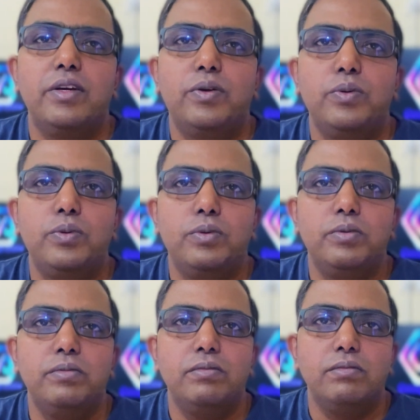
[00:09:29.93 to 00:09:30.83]
to
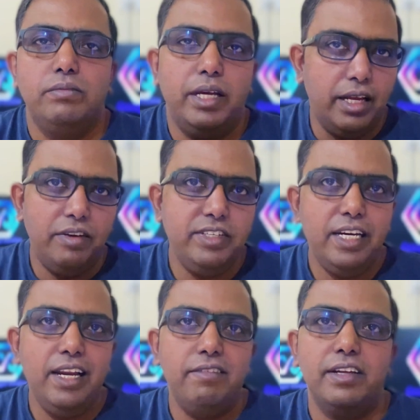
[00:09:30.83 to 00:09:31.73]
make an efficient
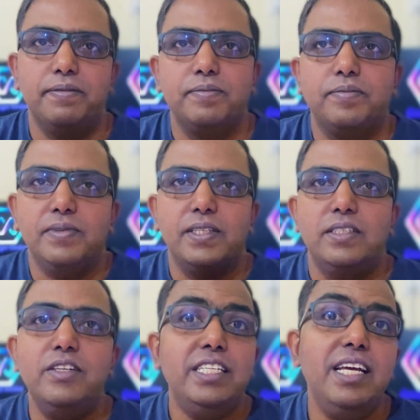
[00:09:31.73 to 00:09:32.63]
delivery.
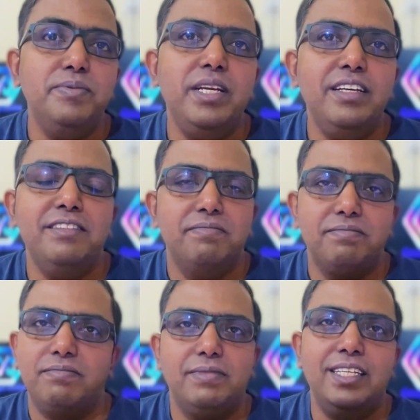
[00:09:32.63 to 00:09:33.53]
So it has been
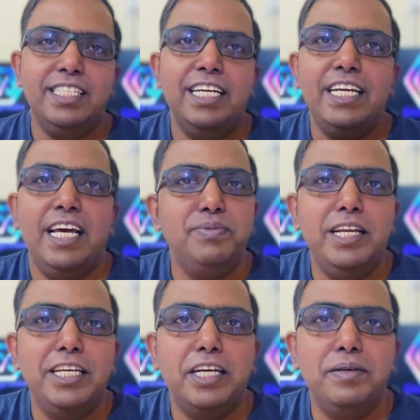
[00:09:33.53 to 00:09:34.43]
as I said, it has been
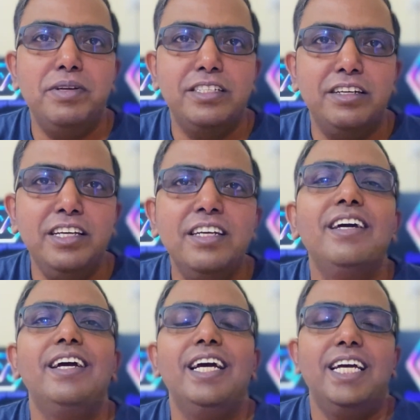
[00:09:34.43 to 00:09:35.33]
an incredible journey
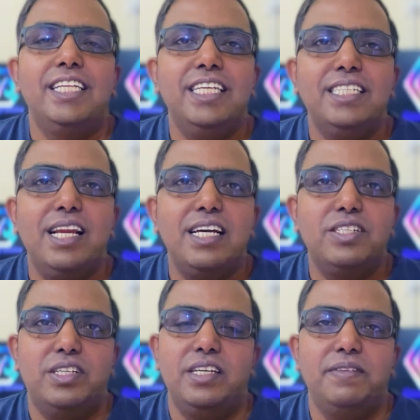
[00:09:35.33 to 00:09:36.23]
this
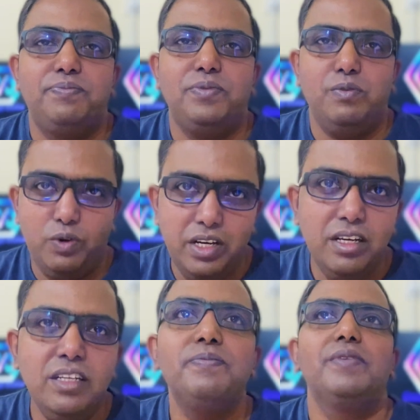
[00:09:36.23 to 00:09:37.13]
last 1
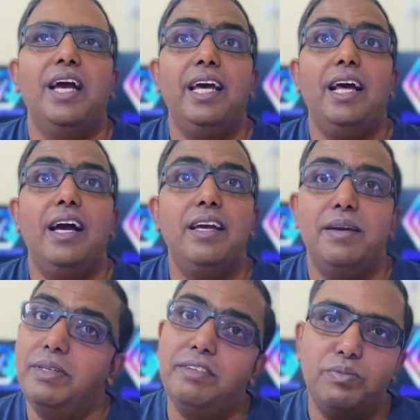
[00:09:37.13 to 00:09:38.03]
year, and I
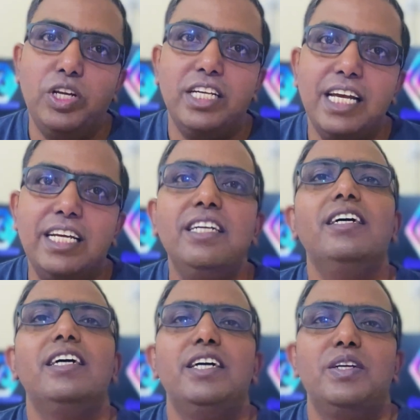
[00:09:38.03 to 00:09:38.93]
am even more excited
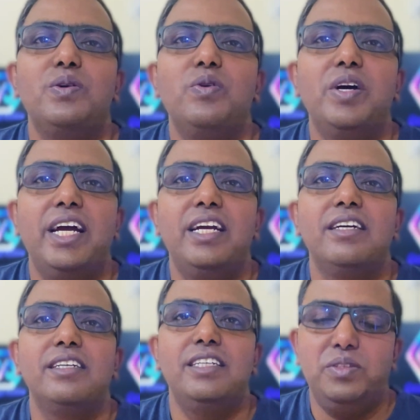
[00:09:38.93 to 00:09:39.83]
to go ahead
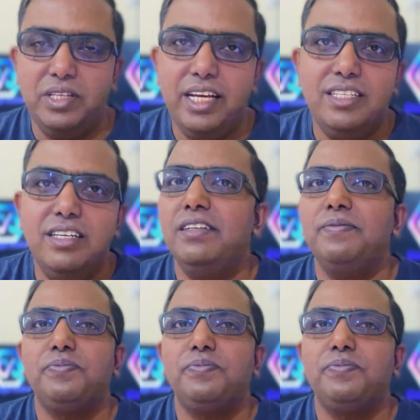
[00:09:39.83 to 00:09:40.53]
into the next year.